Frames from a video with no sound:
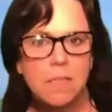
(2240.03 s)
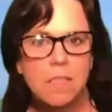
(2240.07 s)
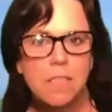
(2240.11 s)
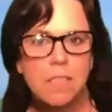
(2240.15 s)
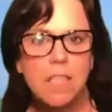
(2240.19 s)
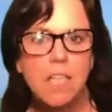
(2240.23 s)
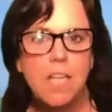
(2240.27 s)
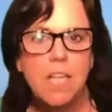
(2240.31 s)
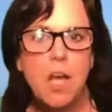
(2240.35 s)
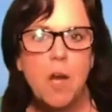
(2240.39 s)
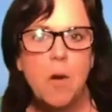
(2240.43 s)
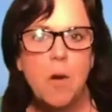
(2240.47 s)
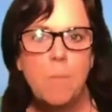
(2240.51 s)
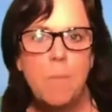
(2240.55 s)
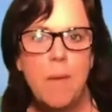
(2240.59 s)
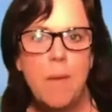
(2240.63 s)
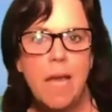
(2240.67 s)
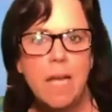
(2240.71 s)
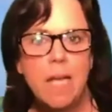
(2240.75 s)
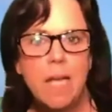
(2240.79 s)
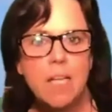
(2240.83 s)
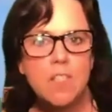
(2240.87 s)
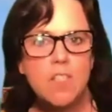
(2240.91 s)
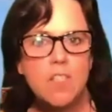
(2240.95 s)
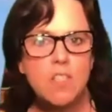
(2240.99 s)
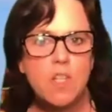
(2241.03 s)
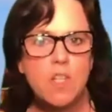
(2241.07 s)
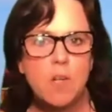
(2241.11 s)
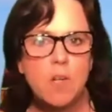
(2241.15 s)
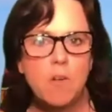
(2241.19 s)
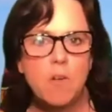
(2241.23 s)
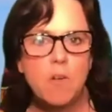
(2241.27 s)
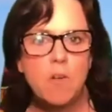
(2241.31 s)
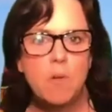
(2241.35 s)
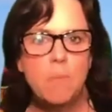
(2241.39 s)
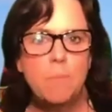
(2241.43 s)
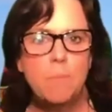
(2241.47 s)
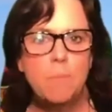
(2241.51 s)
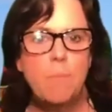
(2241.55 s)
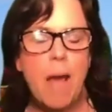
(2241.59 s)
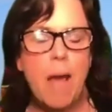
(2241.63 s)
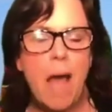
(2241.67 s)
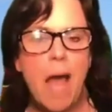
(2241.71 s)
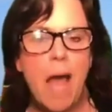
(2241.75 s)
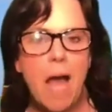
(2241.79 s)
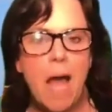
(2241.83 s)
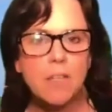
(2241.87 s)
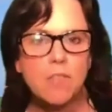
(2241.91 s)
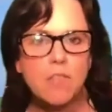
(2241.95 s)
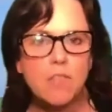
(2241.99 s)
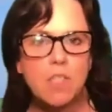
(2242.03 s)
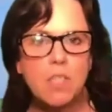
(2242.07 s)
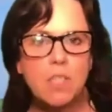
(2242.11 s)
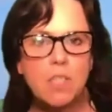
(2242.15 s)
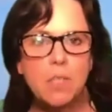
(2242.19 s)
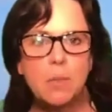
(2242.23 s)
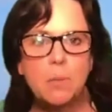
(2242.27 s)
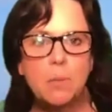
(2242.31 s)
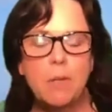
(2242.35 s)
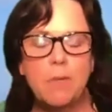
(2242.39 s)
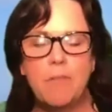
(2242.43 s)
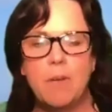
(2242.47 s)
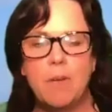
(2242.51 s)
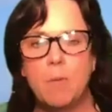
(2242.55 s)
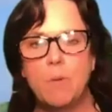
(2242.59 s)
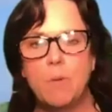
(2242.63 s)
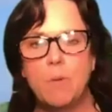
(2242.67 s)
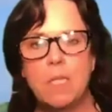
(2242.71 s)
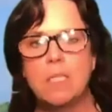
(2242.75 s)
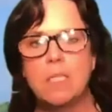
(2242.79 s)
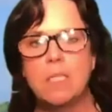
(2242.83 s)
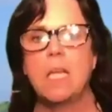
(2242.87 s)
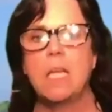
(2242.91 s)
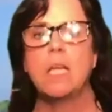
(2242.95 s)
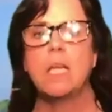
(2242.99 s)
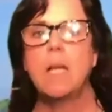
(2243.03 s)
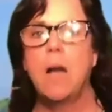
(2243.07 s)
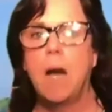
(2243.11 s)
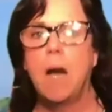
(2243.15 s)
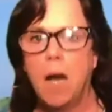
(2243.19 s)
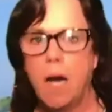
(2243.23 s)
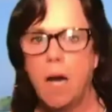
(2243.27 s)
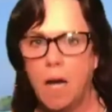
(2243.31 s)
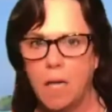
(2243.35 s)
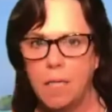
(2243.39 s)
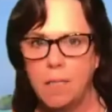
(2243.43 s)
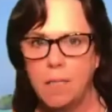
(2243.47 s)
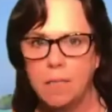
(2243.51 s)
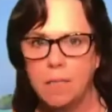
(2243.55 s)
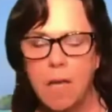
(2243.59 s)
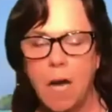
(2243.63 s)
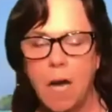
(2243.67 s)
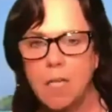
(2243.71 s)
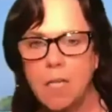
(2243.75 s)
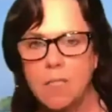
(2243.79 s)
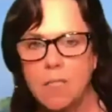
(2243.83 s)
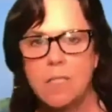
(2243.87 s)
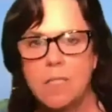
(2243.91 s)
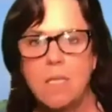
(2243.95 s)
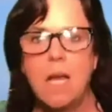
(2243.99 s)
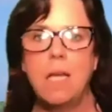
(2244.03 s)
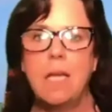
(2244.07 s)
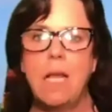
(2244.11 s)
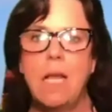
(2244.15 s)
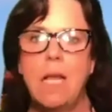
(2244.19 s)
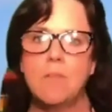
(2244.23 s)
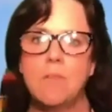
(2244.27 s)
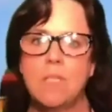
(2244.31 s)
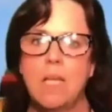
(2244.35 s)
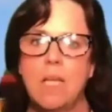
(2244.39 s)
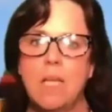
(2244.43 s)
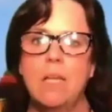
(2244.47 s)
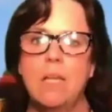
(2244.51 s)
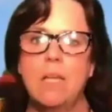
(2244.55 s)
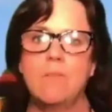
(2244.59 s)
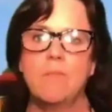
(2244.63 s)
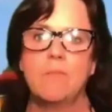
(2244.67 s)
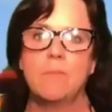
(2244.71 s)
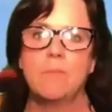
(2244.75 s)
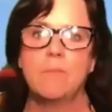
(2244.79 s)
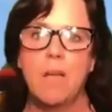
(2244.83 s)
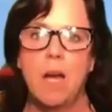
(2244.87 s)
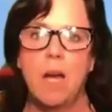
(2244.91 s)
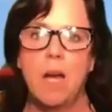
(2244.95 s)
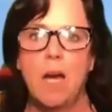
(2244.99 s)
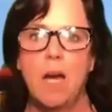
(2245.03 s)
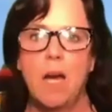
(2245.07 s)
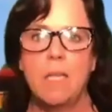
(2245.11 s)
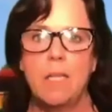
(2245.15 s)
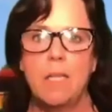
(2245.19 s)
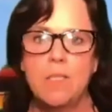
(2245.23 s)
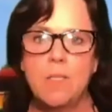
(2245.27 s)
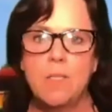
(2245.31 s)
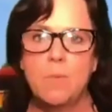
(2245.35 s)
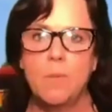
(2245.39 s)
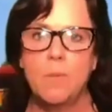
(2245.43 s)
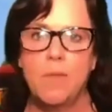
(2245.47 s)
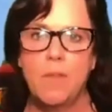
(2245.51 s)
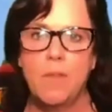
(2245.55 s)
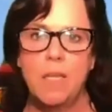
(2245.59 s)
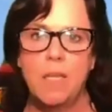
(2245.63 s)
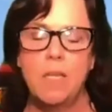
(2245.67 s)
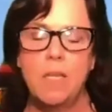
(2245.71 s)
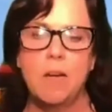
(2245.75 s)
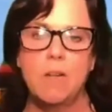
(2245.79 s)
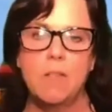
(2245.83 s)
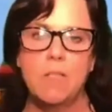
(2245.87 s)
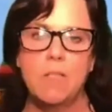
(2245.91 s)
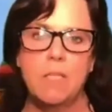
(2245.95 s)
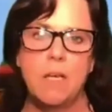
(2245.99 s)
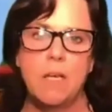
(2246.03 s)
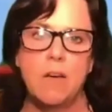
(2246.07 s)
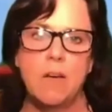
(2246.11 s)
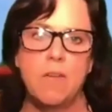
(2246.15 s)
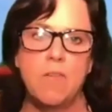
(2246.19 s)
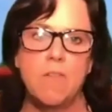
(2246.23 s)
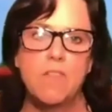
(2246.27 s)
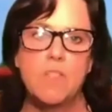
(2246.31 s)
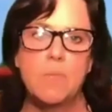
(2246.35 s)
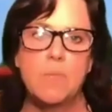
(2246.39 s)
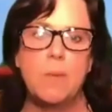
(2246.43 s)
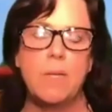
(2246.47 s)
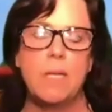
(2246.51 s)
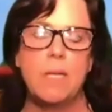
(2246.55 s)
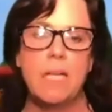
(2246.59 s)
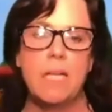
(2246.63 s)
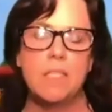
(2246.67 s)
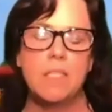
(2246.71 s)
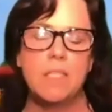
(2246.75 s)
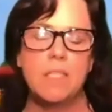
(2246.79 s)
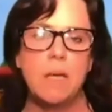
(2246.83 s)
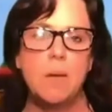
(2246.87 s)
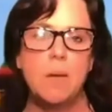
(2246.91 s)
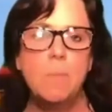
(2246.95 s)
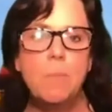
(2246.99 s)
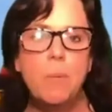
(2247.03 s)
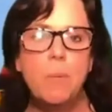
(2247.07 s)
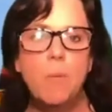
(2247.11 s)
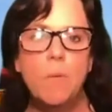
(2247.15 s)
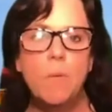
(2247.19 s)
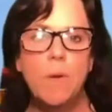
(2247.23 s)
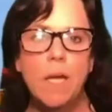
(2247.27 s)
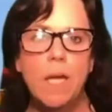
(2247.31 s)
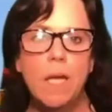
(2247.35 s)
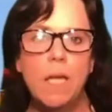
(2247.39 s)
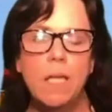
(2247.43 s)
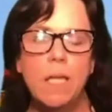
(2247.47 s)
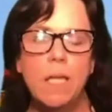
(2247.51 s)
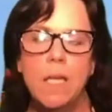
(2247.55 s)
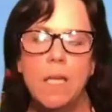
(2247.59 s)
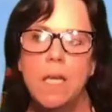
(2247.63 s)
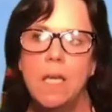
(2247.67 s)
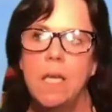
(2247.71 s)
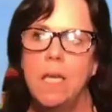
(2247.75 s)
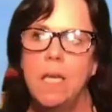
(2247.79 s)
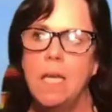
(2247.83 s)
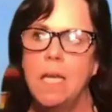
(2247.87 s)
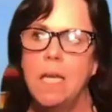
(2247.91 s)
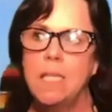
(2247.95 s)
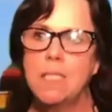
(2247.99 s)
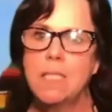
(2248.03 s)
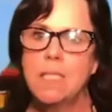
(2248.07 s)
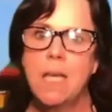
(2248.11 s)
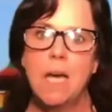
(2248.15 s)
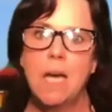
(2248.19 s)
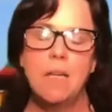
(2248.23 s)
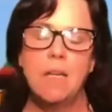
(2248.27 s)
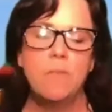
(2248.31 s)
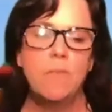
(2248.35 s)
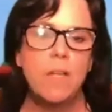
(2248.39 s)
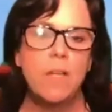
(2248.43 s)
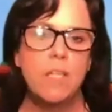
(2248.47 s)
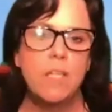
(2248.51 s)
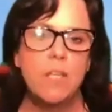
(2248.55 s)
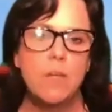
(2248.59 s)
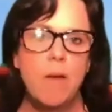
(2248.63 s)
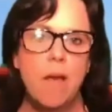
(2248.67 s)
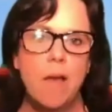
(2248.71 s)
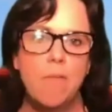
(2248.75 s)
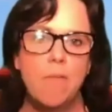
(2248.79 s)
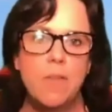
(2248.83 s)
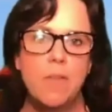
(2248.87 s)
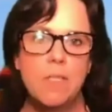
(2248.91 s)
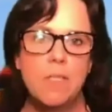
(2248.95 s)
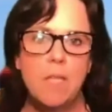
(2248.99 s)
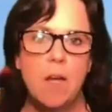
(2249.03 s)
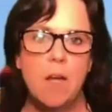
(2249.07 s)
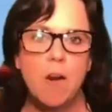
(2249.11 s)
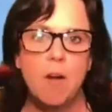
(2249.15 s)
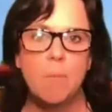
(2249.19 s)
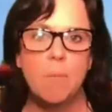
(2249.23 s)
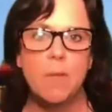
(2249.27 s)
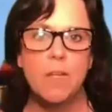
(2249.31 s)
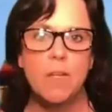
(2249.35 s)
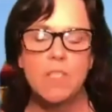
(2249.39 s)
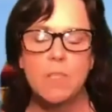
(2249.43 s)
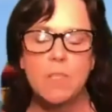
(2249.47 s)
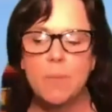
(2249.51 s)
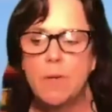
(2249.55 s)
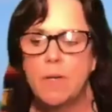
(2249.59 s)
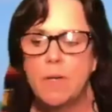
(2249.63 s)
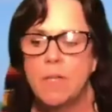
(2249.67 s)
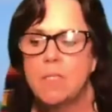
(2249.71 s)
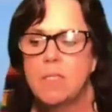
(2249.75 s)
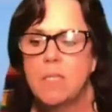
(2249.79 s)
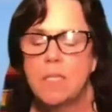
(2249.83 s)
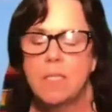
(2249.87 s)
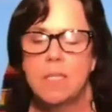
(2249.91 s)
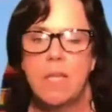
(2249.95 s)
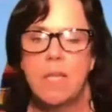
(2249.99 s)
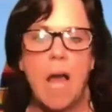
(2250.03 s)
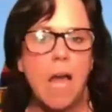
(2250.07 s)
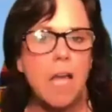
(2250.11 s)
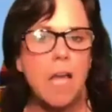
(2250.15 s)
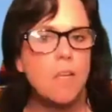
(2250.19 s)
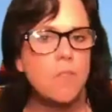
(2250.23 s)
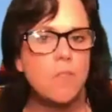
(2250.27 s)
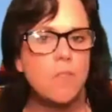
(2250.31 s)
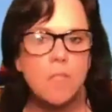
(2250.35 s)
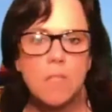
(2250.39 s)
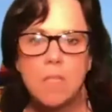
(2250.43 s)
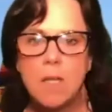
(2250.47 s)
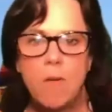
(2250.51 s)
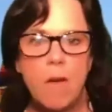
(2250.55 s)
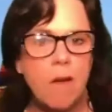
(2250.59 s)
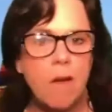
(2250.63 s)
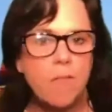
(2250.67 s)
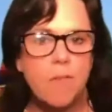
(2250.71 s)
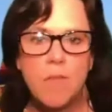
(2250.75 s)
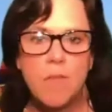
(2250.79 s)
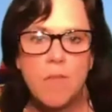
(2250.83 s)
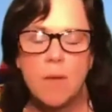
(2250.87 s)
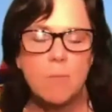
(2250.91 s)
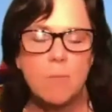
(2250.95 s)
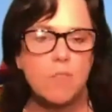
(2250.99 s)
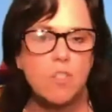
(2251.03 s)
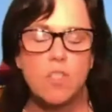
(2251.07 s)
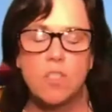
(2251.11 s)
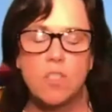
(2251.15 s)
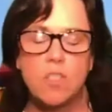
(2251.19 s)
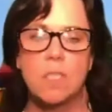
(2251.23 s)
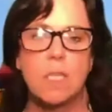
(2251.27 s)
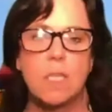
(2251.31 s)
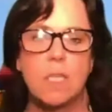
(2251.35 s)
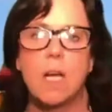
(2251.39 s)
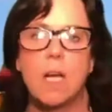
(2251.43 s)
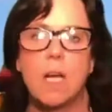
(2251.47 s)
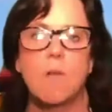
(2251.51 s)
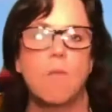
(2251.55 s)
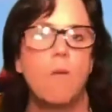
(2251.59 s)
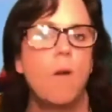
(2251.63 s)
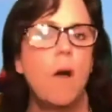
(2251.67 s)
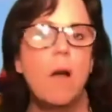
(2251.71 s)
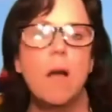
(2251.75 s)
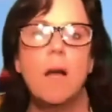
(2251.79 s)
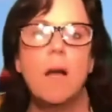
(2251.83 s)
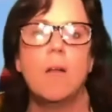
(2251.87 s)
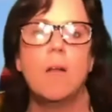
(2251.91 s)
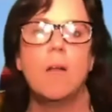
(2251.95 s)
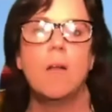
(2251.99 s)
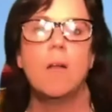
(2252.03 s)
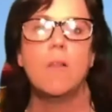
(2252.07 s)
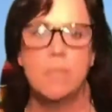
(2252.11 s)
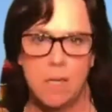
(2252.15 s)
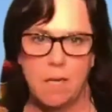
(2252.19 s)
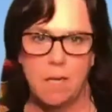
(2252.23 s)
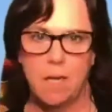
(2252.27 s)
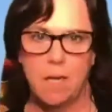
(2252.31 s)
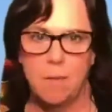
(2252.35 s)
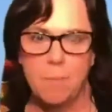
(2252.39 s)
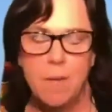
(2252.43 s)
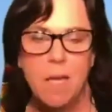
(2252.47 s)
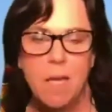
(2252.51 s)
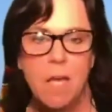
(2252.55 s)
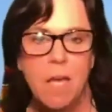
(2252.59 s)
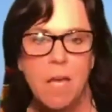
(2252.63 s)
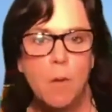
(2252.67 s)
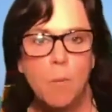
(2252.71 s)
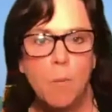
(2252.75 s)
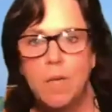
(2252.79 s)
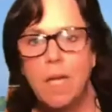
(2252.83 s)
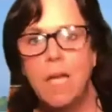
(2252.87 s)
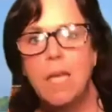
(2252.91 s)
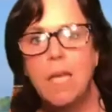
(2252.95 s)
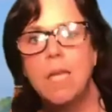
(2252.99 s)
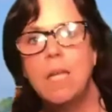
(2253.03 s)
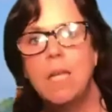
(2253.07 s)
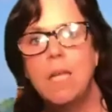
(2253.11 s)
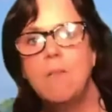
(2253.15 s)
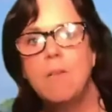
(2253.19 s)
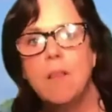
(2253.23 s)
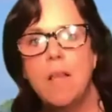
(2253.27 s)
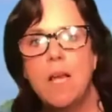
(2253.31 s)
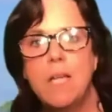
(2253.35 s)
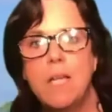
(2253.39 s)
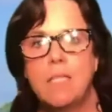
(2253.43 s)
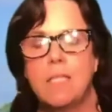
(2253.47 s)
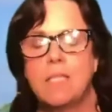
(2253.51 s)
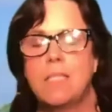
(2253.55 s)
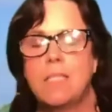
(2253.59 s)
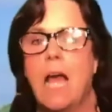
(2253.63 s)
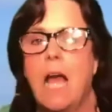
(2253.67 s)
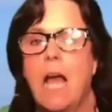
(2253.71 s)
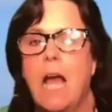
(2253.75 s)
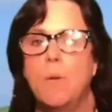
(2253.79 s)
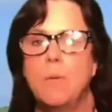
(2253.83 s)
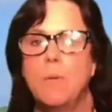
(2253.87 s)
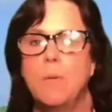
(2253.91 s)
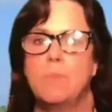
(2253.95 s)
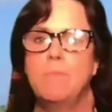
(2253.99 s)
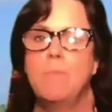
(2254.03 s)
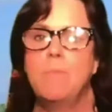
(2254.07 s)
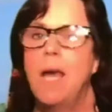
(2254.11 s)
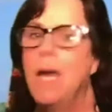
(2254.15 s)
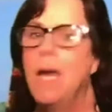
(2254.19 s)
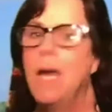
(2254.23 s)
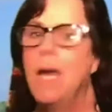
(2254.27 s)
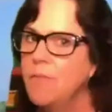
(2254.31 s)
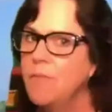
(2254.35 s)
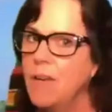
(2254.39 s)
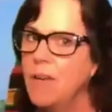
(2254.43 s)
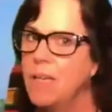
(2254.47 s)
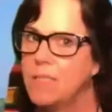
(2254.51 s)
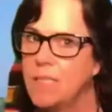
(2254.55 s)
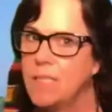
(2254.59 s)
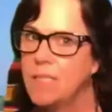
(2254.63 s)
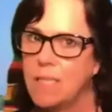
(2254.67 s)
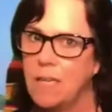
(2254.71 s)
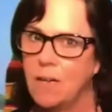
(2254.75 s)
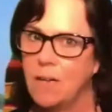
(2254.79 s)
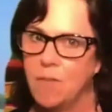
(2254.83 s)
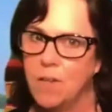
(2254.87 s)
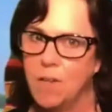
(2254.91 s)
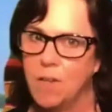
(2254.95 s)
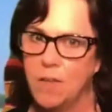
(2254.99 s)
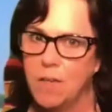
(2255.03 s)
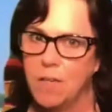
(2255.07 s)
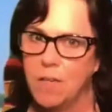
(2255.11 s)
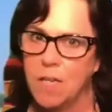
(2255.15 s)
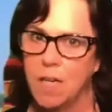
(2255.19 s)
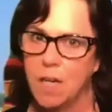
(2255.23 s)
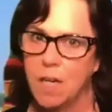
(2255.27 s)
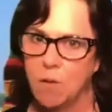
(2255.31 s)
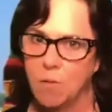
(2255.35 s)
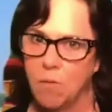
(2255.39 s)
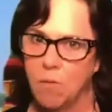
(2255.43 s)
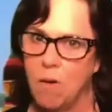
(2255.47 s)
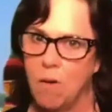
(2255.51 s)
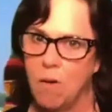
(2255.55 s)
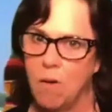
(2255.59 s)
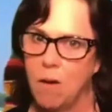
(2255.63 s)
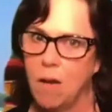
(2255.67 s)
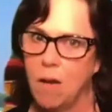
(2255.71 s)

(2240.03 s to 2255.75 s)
You know, make us turn back to, if I want to say God's not outside of, God is within ourselves. But at some point, it's kind of like you have these horrible experiences. I used to know everything was just going to go wrong all the time. What I didn't realize is I was manifesting everything to go wrong.